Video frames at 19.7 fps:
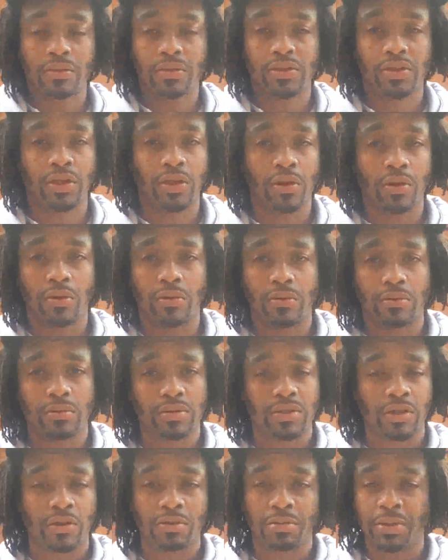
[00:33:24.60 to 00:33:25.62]
So
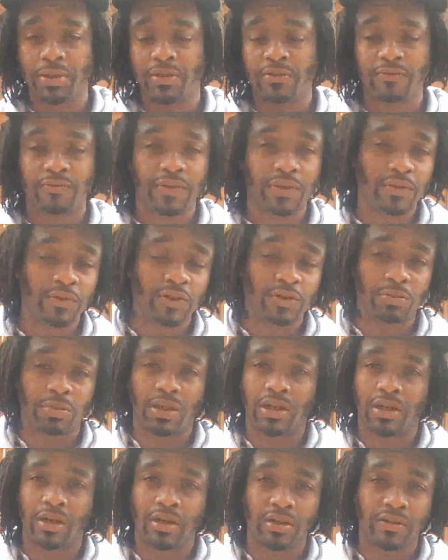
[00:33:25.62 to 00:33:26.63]
don't be confused
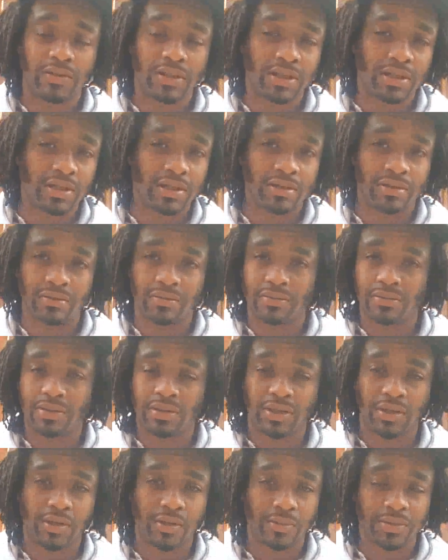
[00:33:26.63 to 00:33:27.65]
by all of their,
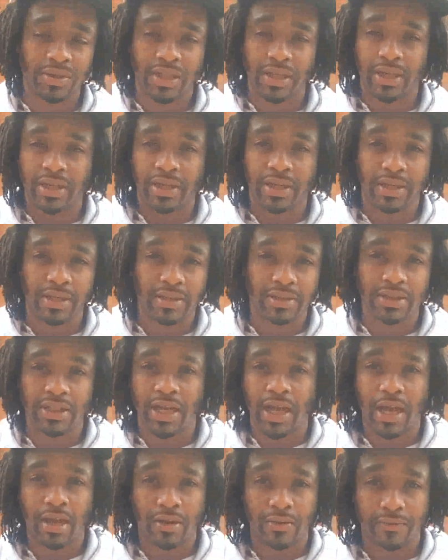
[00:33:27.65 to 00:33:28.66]
you know what I'm saying,
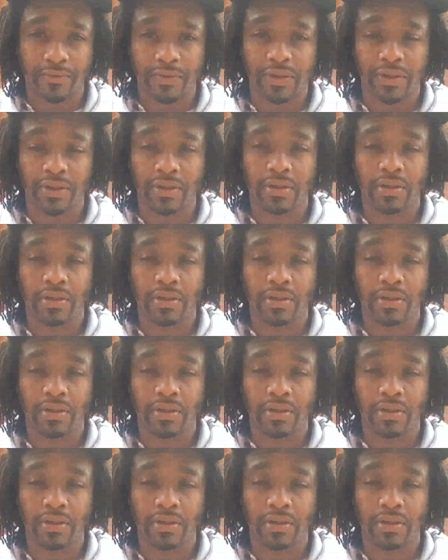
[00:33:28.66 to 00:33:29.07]
geography.